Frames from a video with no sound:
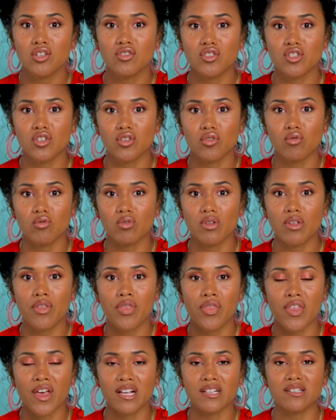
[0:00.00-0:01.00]
to
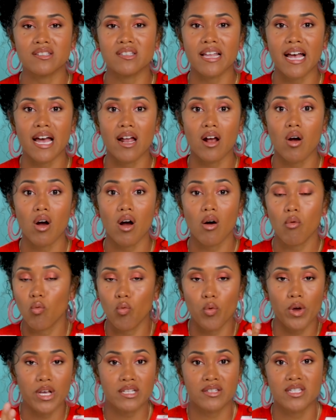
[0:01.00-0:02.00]
things that
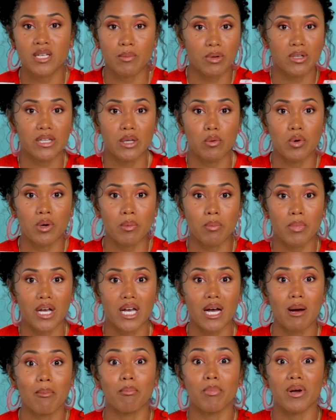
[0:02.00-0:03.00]
we typically wouldn't
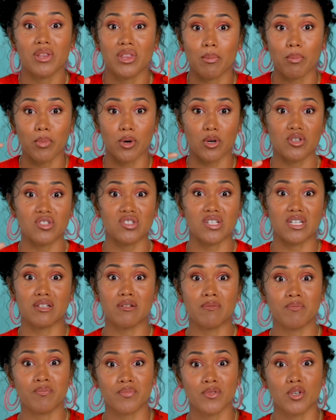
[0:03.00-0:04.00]
pick up, but the person
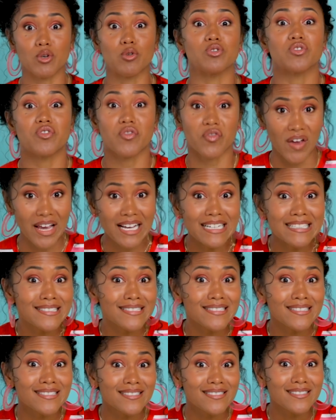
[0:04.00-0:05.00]
whose
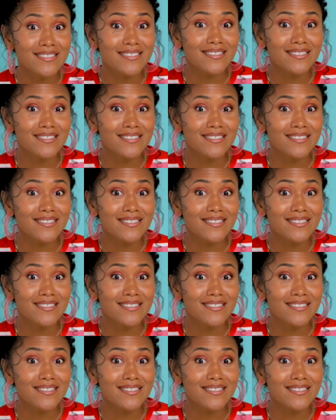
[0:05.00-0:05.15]
face